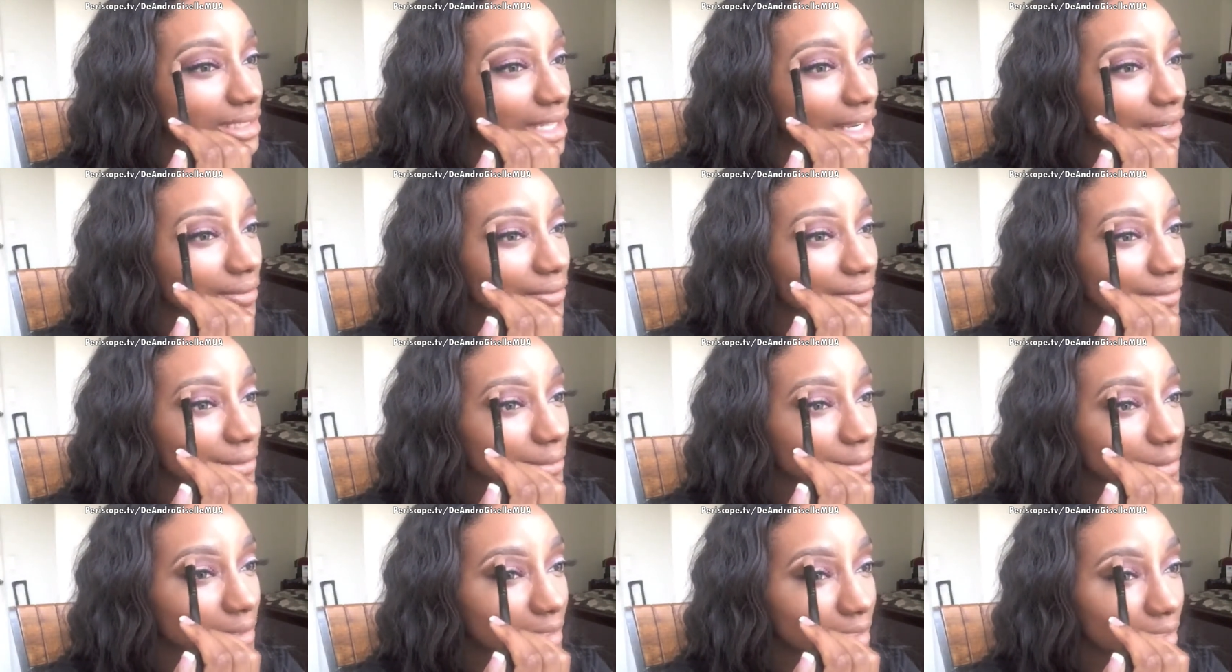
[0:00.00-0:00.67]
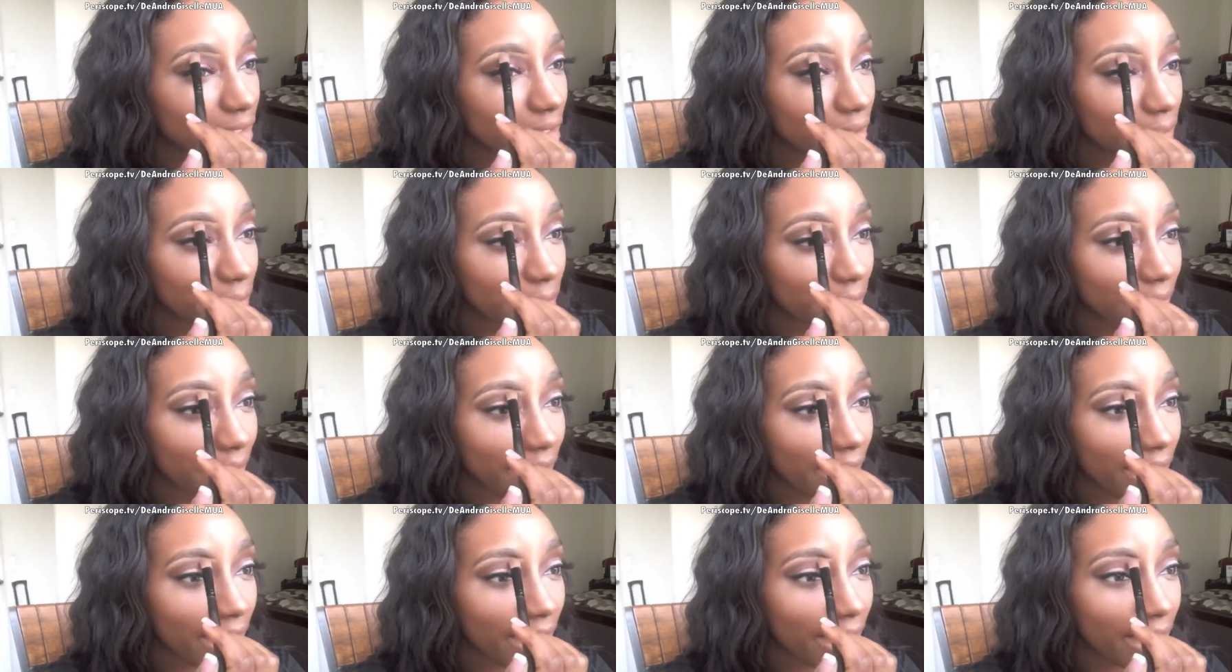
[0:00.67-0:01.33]
time for me to get
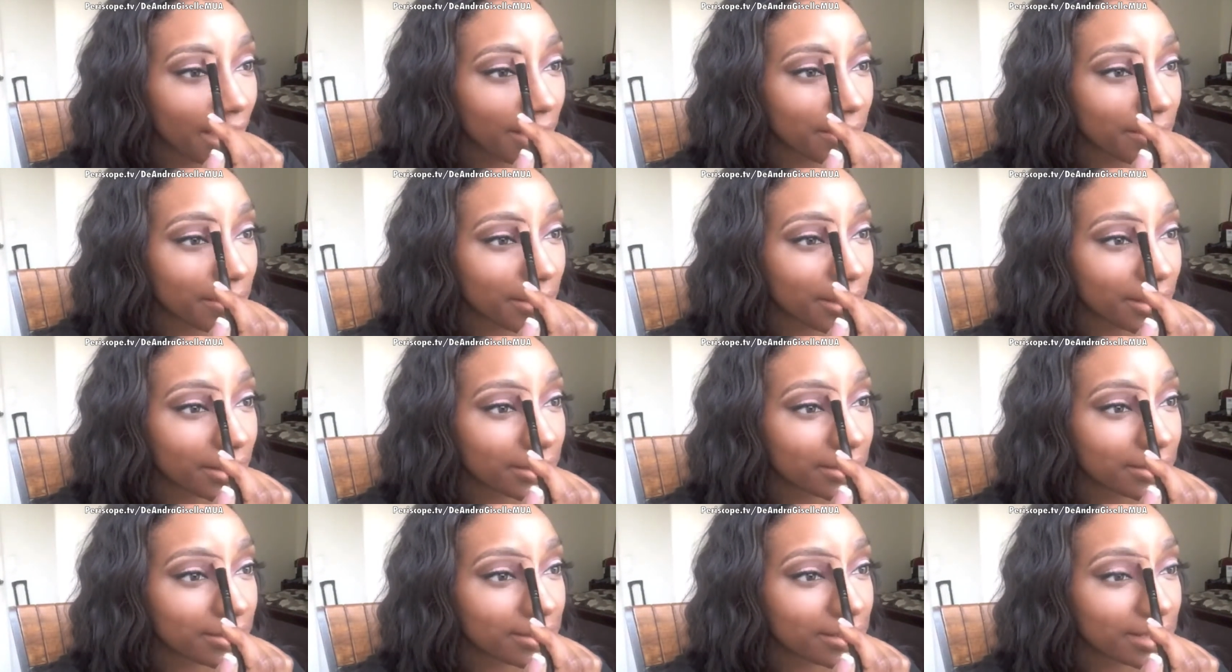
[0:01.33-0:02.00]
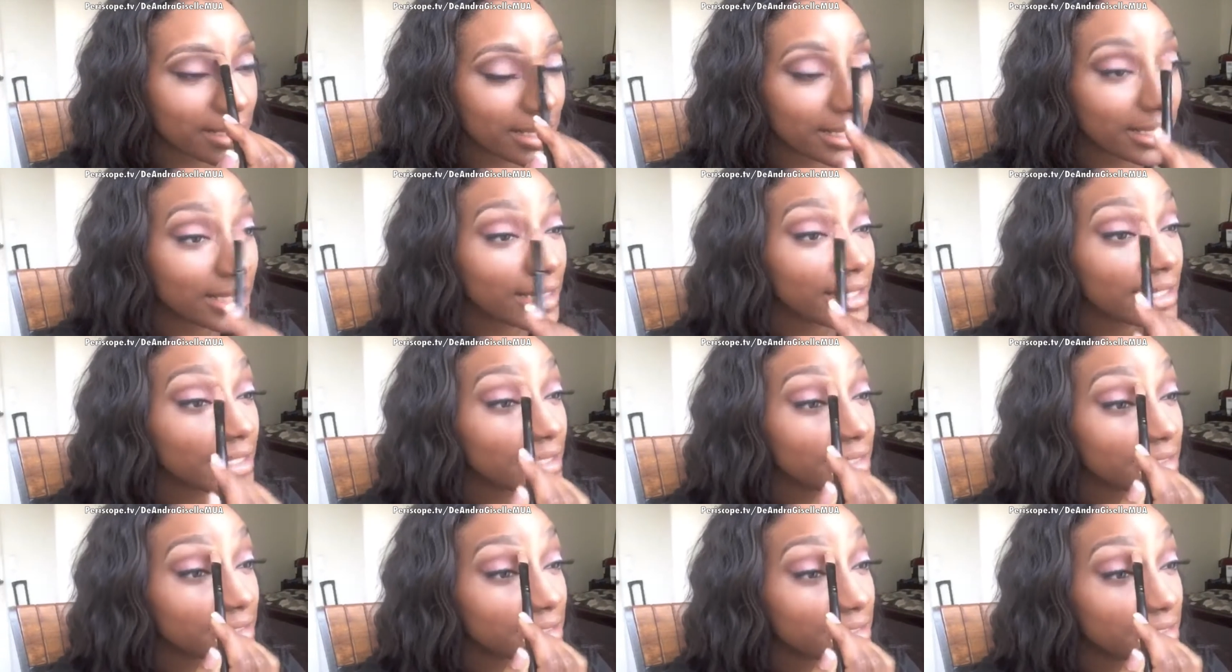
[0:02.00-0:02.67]
my eyebrows
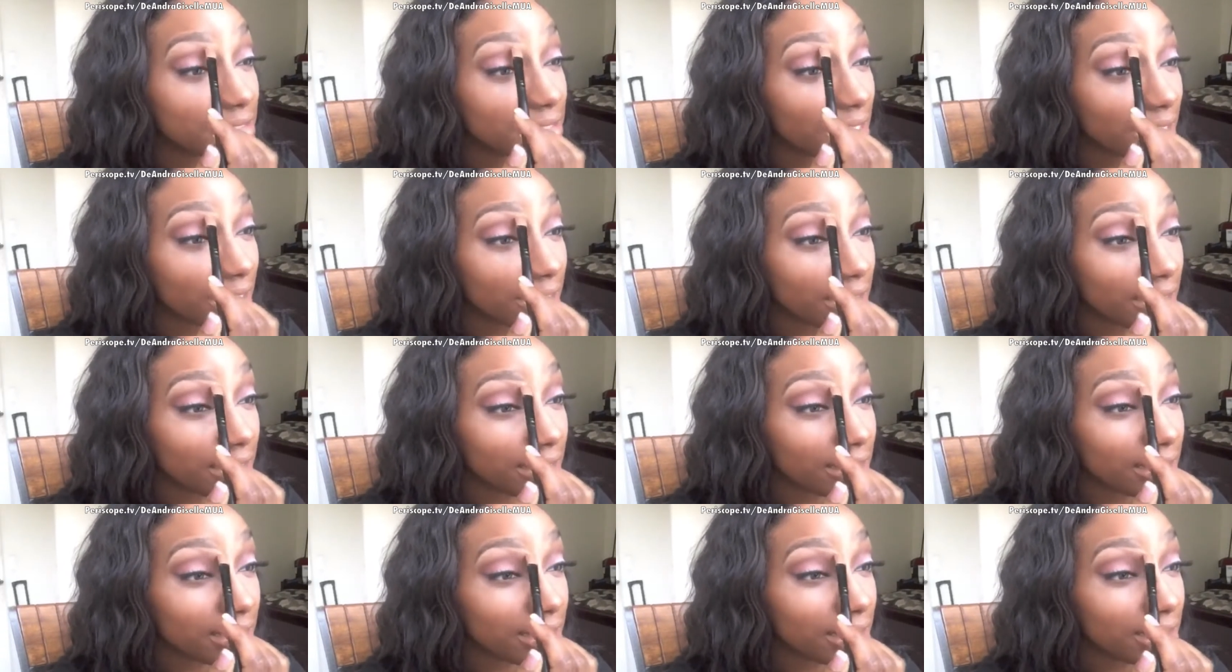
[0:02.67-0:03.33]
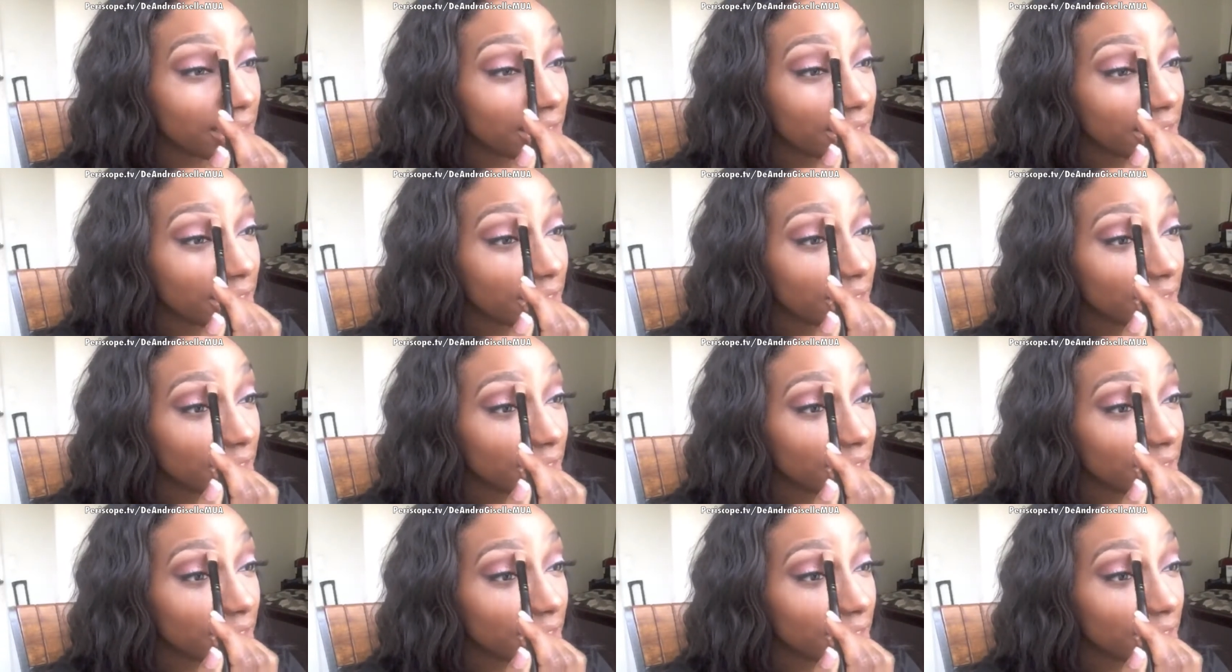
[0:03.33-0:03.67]
done,